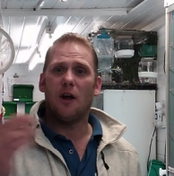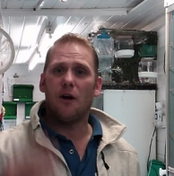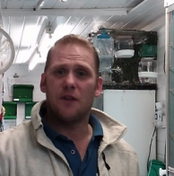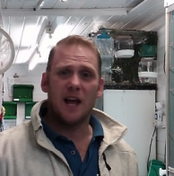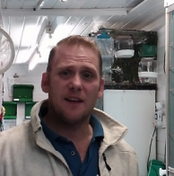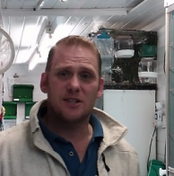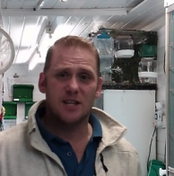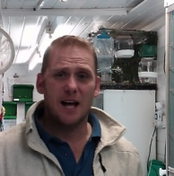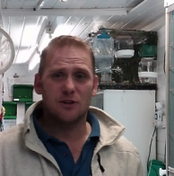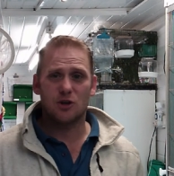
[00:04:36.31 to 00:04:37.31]
the
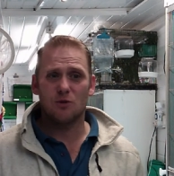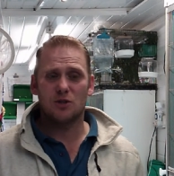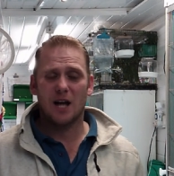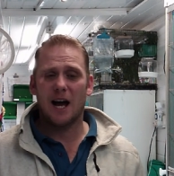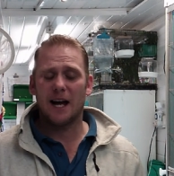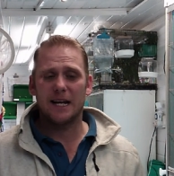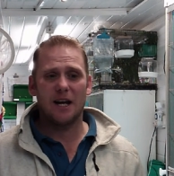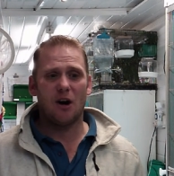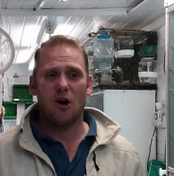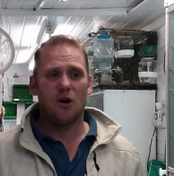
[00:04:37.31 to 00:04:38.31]
NSAT2 tie
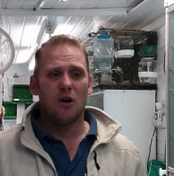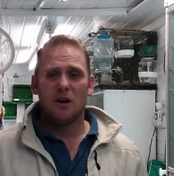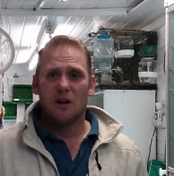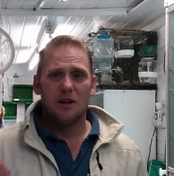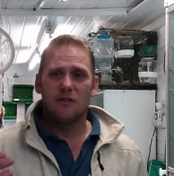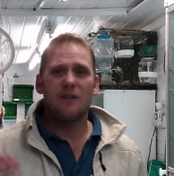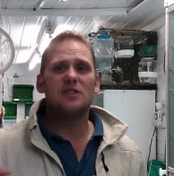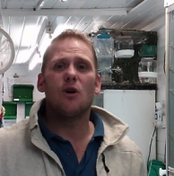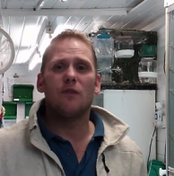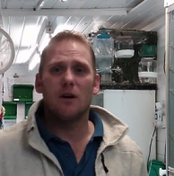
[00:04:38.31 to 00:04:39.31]
or there is
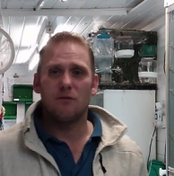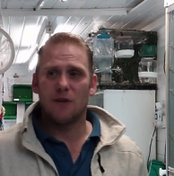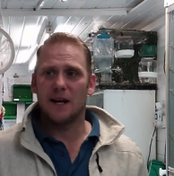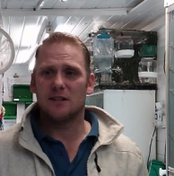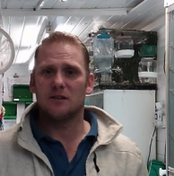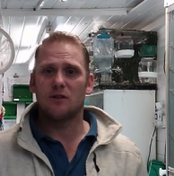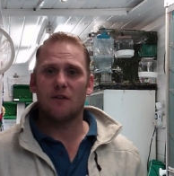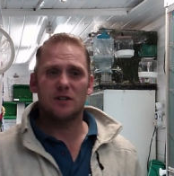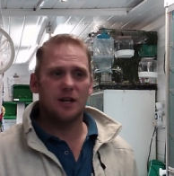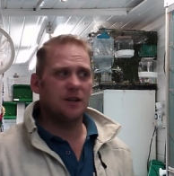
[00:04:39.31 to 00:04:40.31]
other reasons,
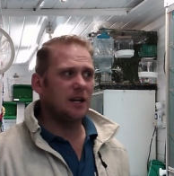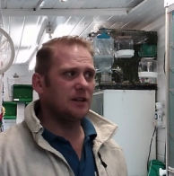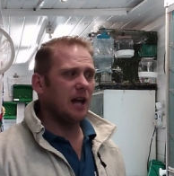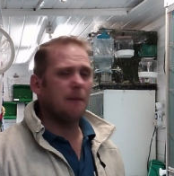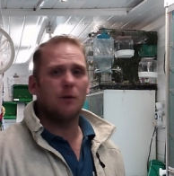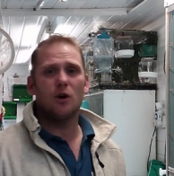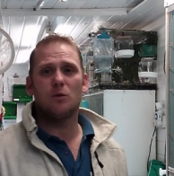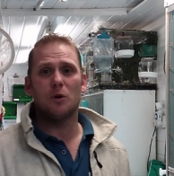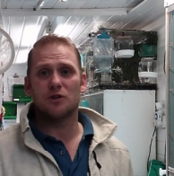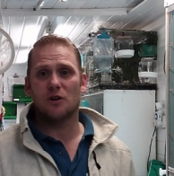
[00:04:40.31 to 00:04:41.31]
obviously the, the embryo
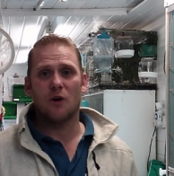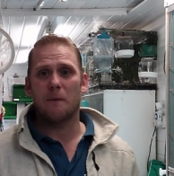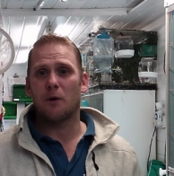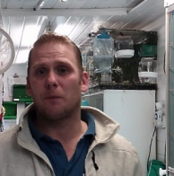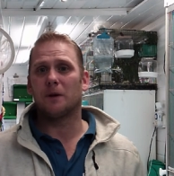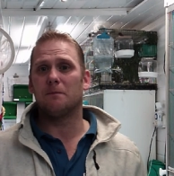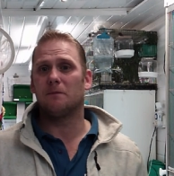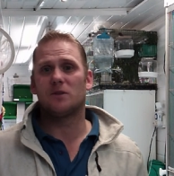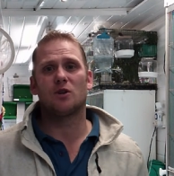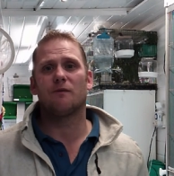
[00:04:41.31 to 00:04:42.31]
wasn't growing properly,
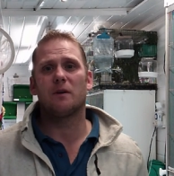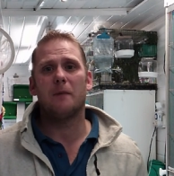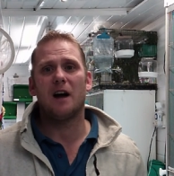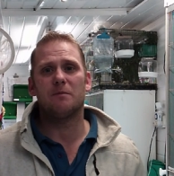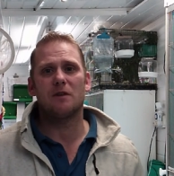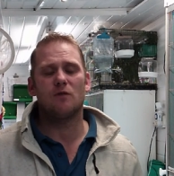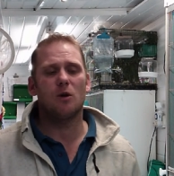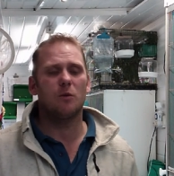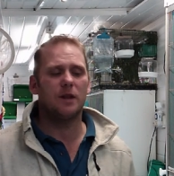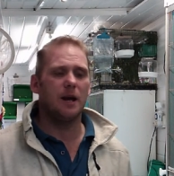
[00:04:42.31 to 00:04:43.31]
something might have been wrong
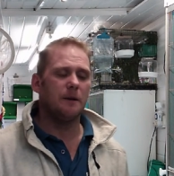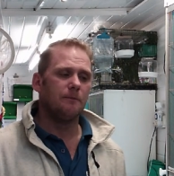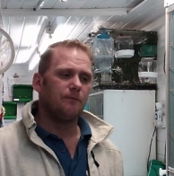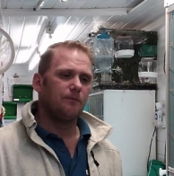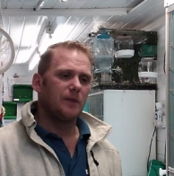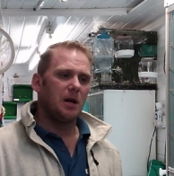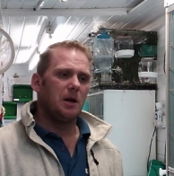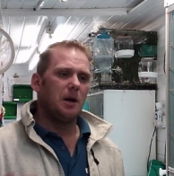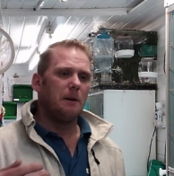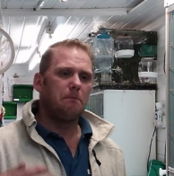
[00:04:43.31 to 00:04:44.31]
with it.
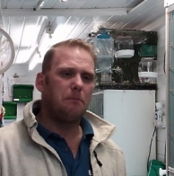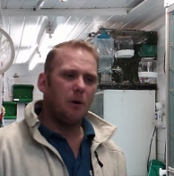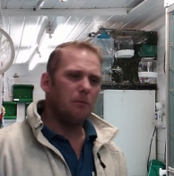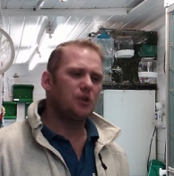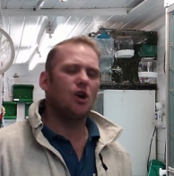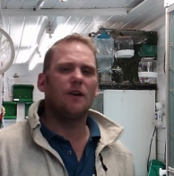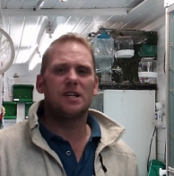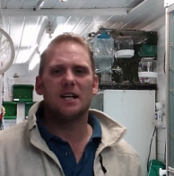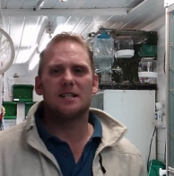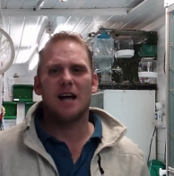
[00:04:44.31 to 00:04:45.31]
But
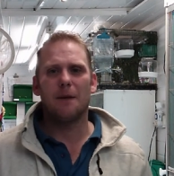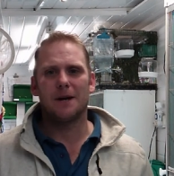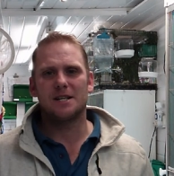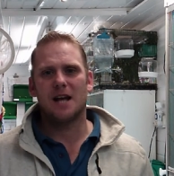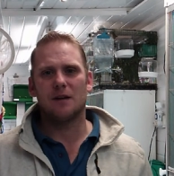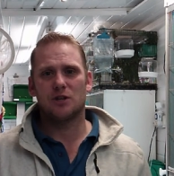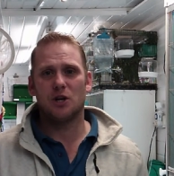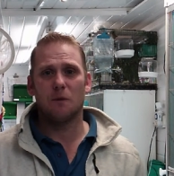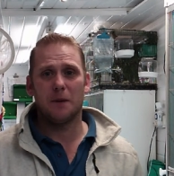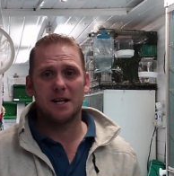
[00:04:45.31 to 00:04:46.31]
majority of the time it is down to
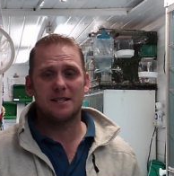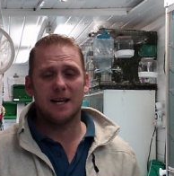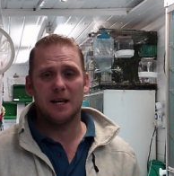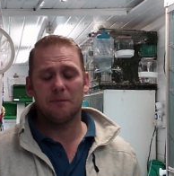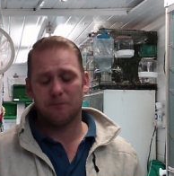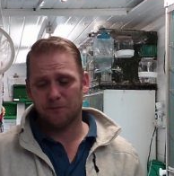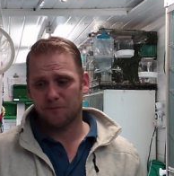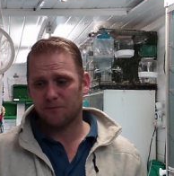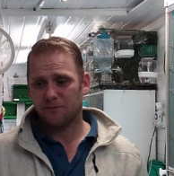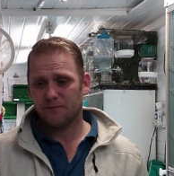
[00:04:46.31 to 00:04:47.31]
humidity
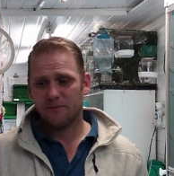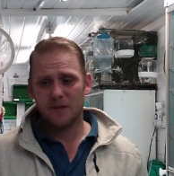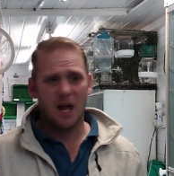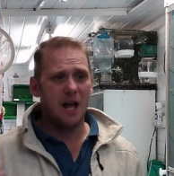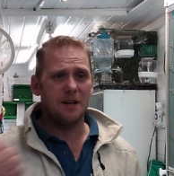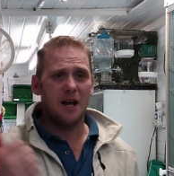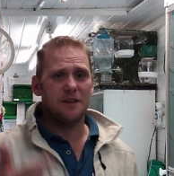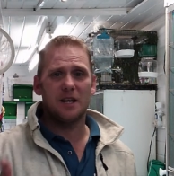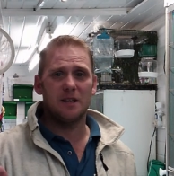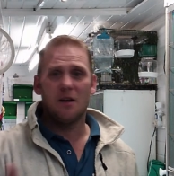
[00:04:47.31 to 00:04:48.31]
and, and
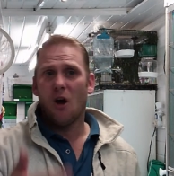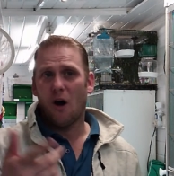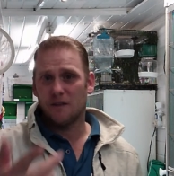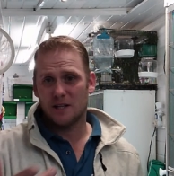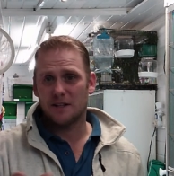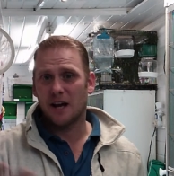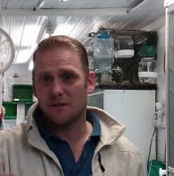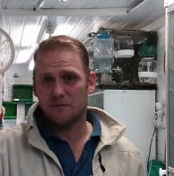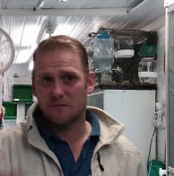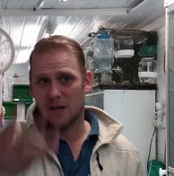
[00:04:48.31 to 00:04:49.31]
the, obviously that
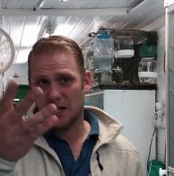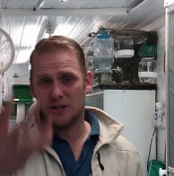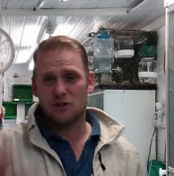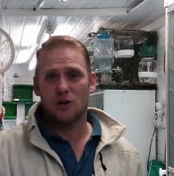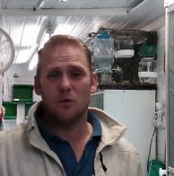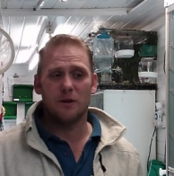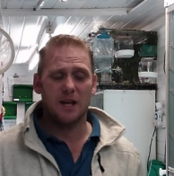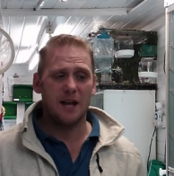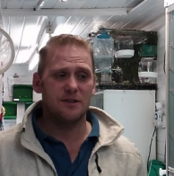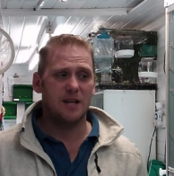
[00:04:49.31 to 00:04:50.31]
is to do with the
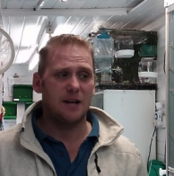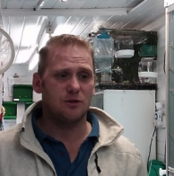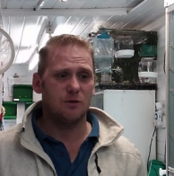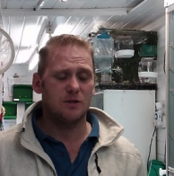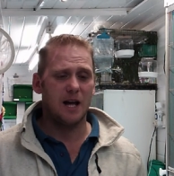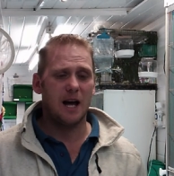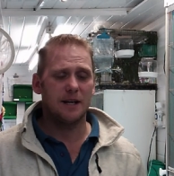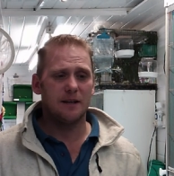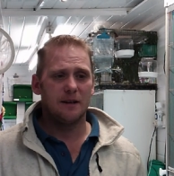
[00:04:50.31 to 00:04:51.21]
Ensatu type.